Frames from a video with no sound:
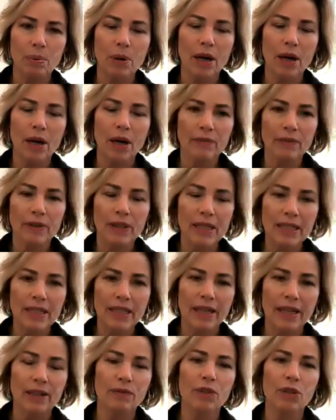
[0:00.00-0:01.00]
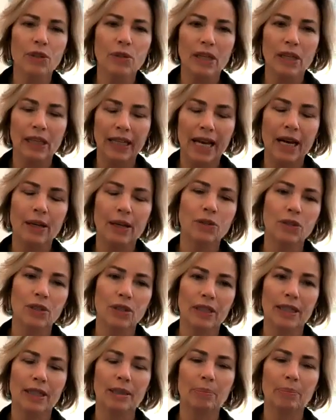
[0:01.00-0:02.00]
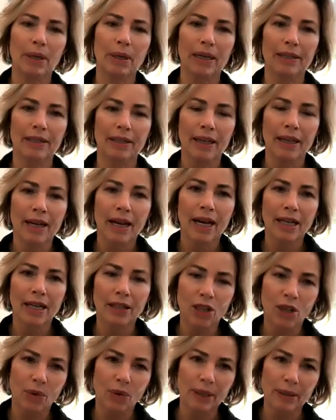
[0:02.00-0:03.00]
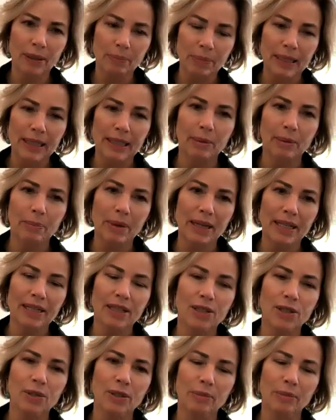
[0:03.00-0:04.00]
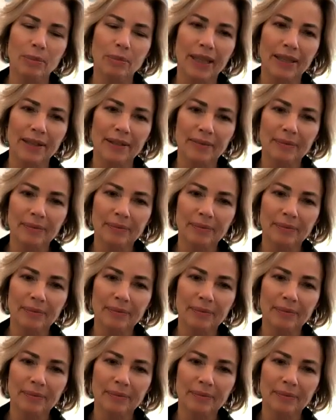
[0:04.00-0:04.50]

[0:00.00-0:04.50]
part of inside of you that allows you to keep on going and being the best that you can be?